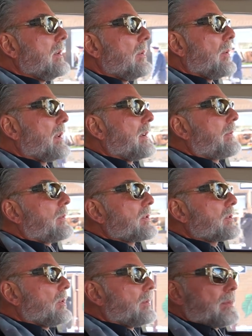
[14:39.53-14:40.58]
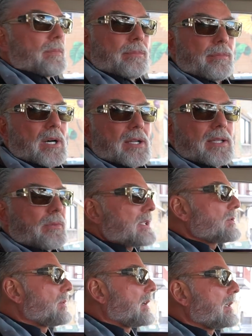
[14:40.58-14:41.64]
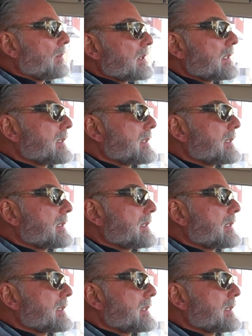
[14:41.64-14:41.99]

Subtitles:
When I first bought that restaurant, it was,